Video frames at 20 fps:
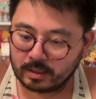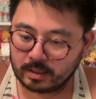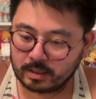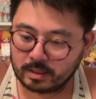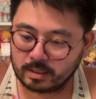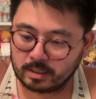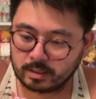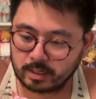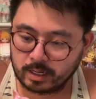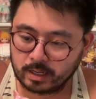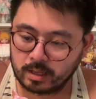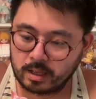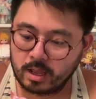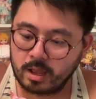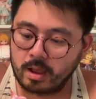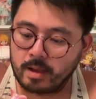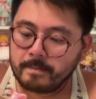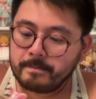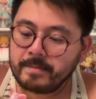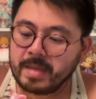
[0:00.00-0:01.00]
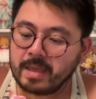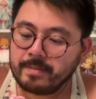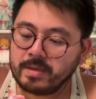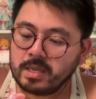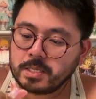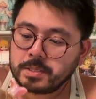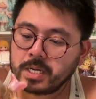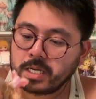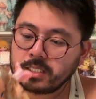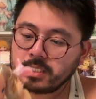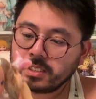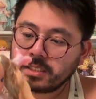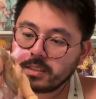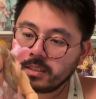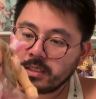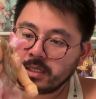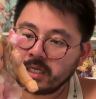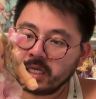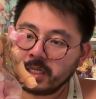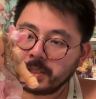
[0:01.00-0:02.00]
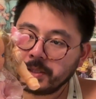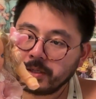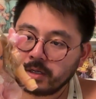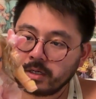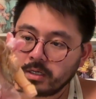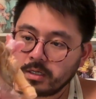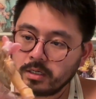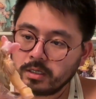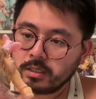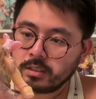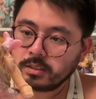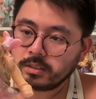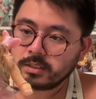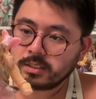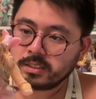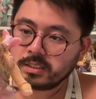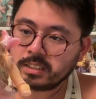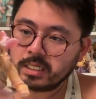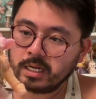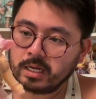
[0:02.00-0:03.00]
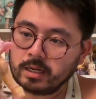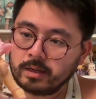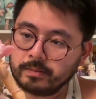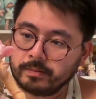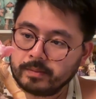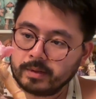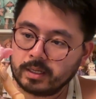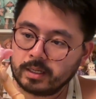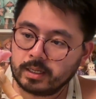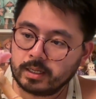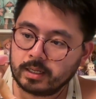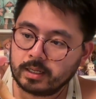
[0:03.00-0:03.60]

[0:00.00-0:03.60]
Okay. Maybe if I give her some